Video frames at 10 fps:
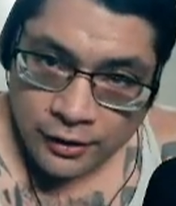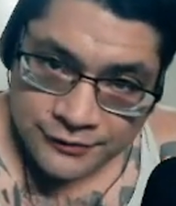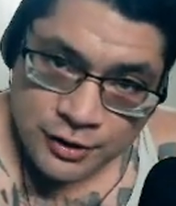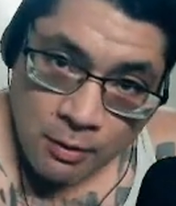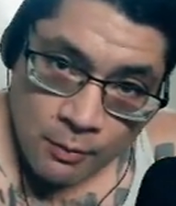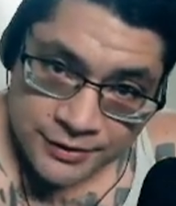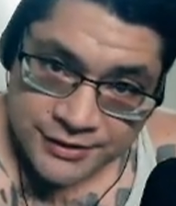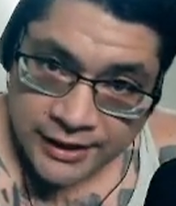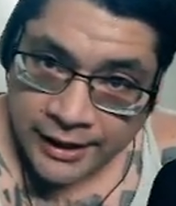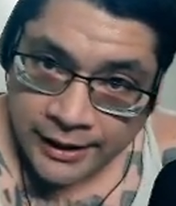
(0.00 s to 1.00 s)
if someone wants to
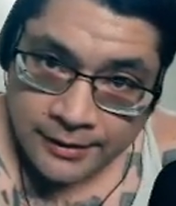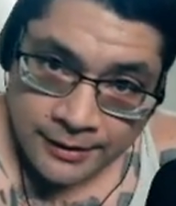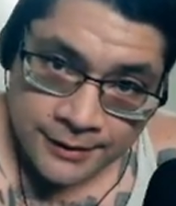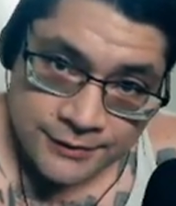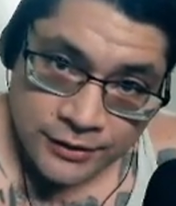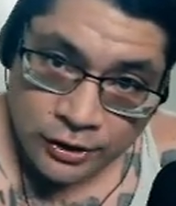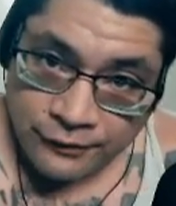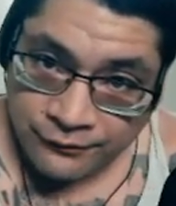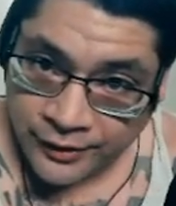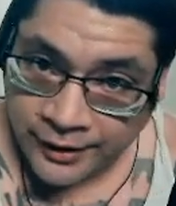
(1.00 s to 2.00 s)
get into
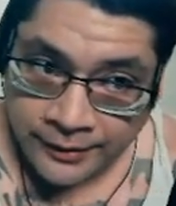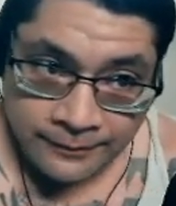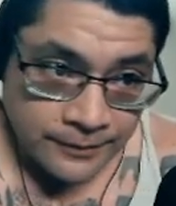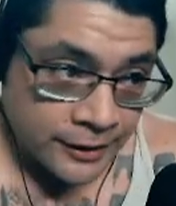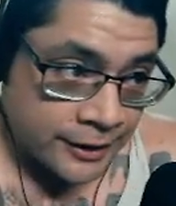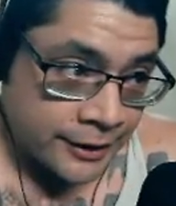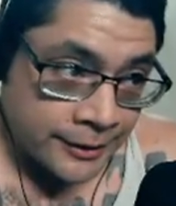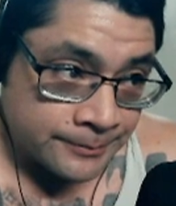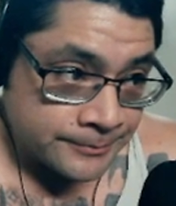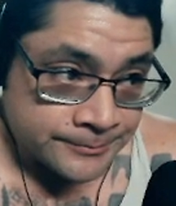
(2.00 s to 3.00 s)
lifting, uh,
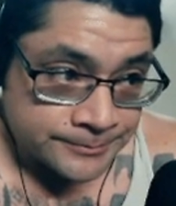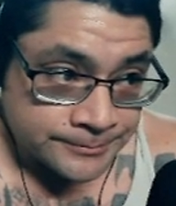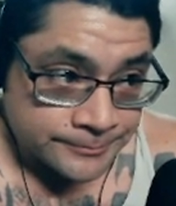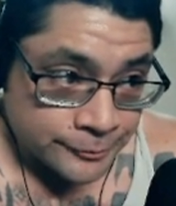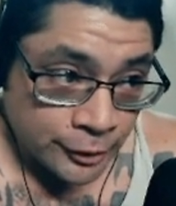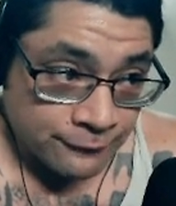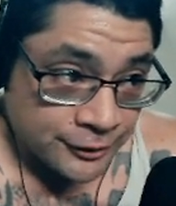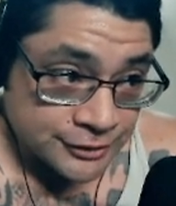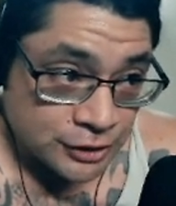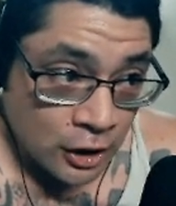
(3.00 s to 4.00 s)
you know,
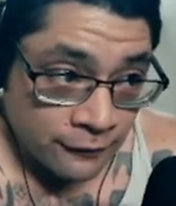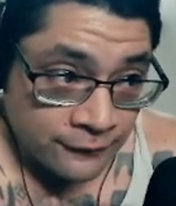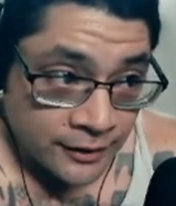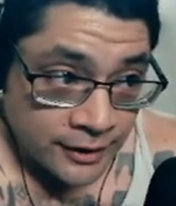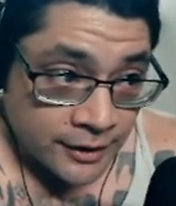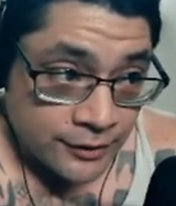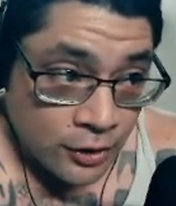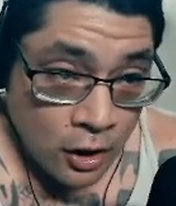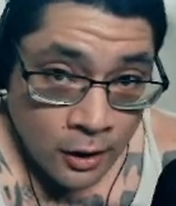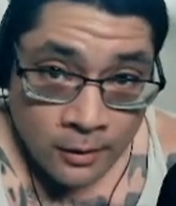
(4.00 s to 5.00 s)
first off, there
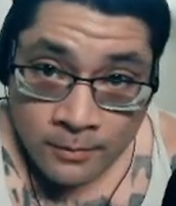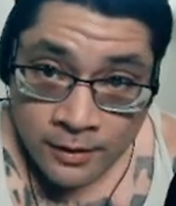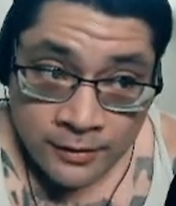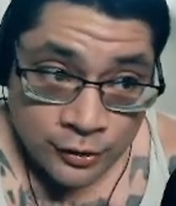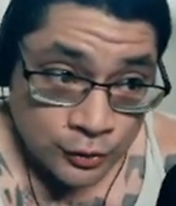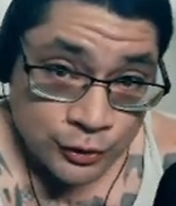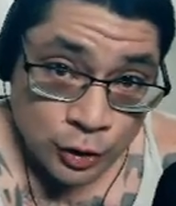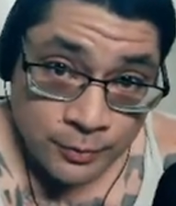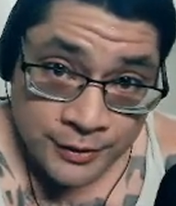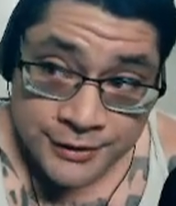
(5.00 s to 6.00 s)
are
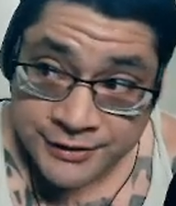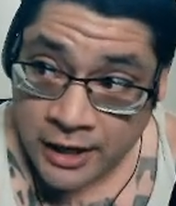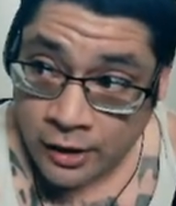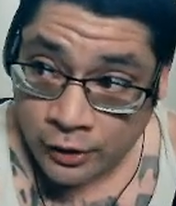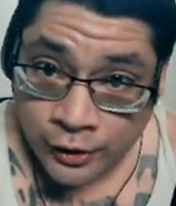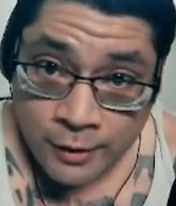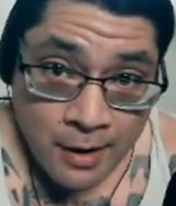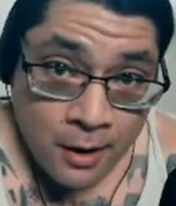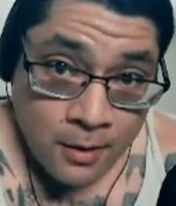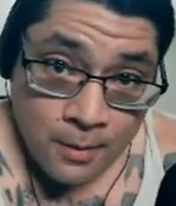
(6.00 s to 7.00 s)
YouTubers that are good
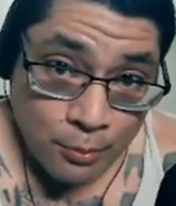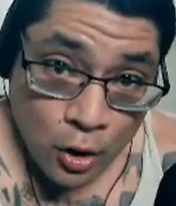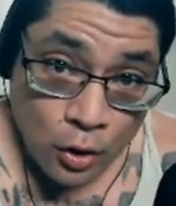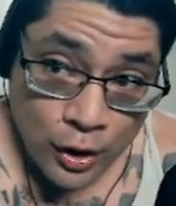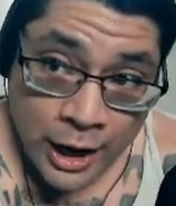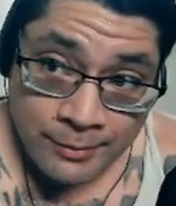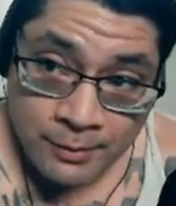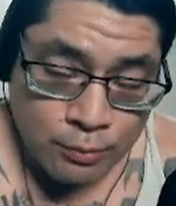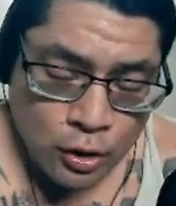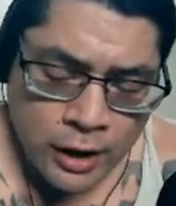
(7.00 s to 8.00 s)
about programming.
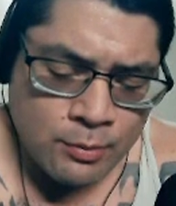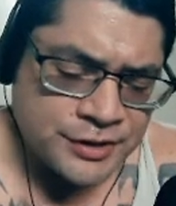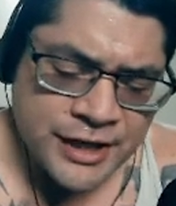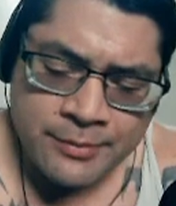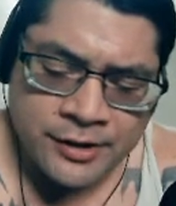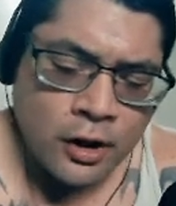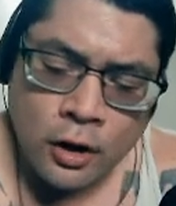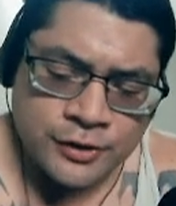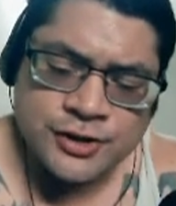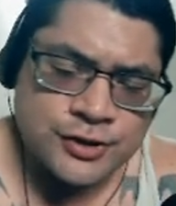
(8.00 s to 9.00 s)
Program, what does that mean?
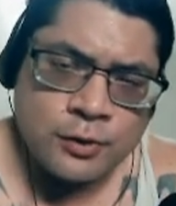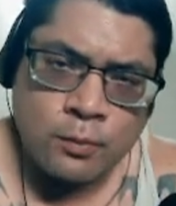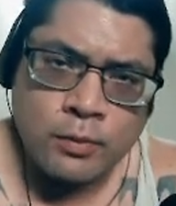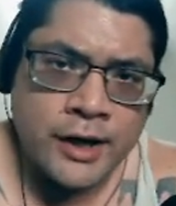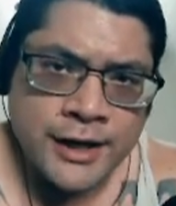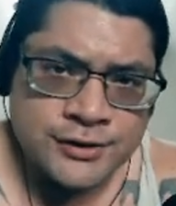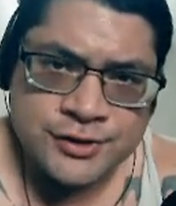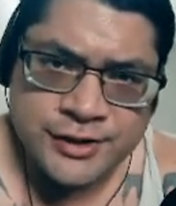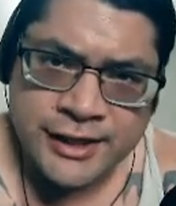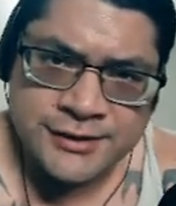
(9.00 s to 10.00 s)
Oh, it's just the uh,
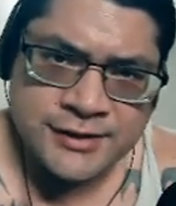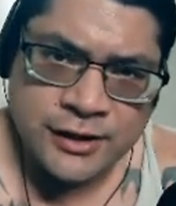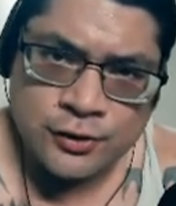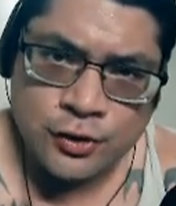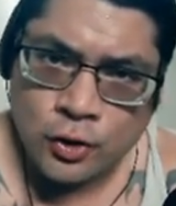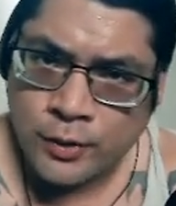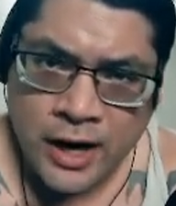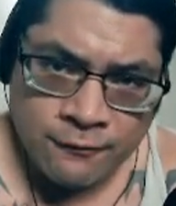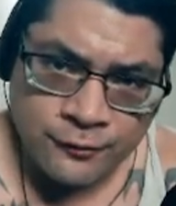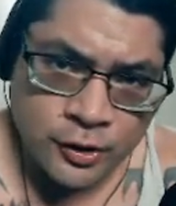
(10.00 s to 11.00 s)
exercises that you do and
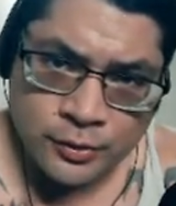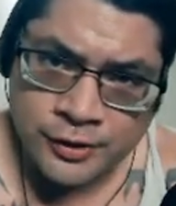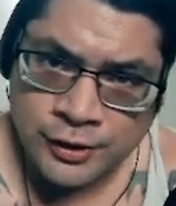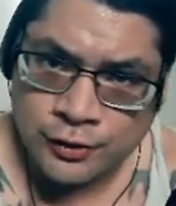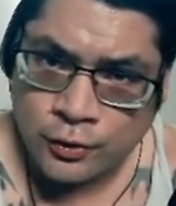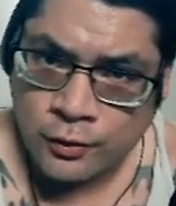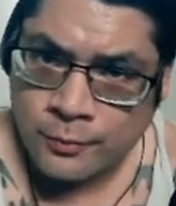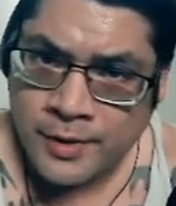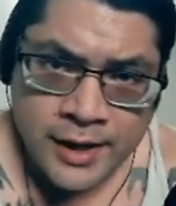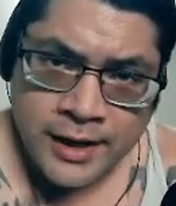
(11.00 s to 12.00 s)
how frequently you do
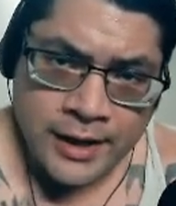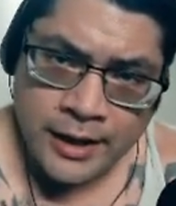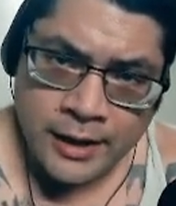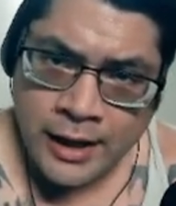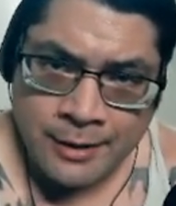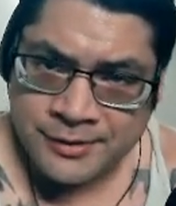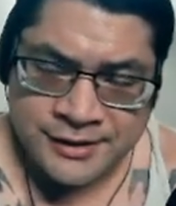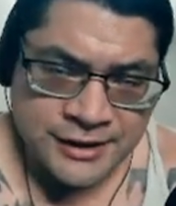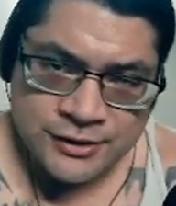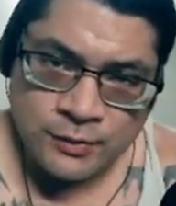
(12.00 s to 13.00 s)
them, uh, how many
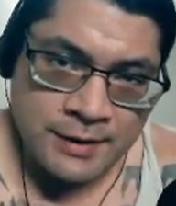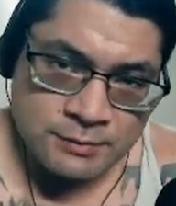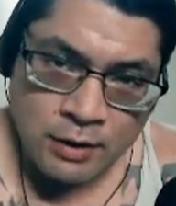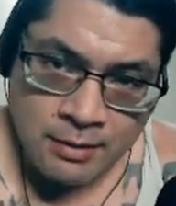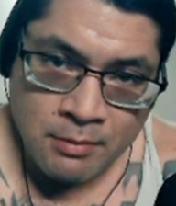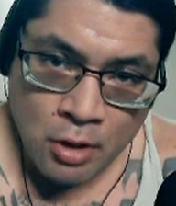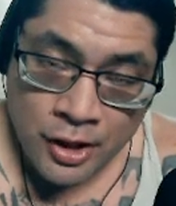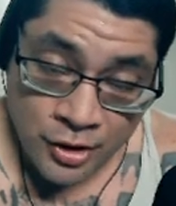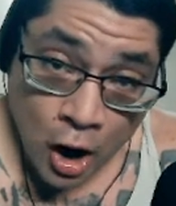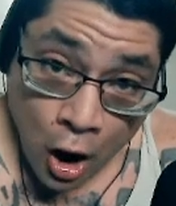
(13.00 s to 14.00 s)
sets of reps, blah, blah, blah.
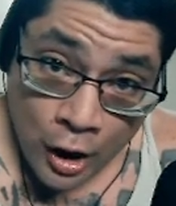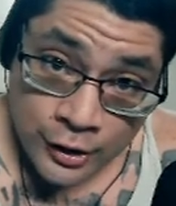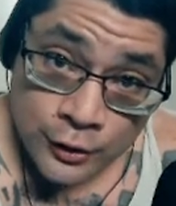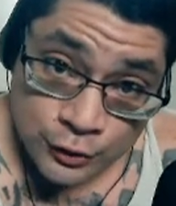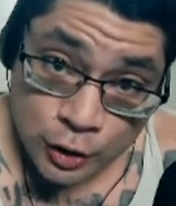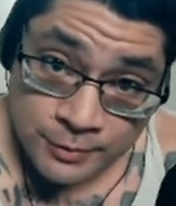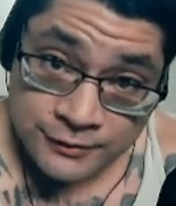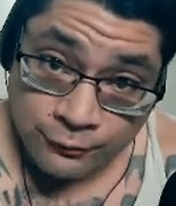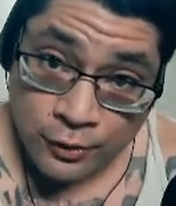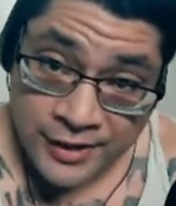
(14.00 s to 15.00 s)
There are YouTubers
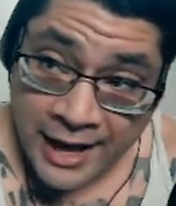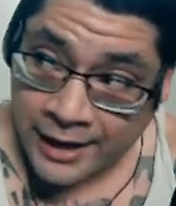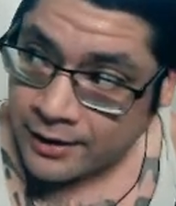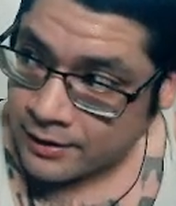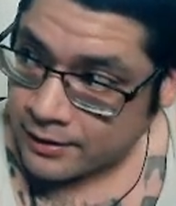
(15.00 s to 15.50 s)
for that.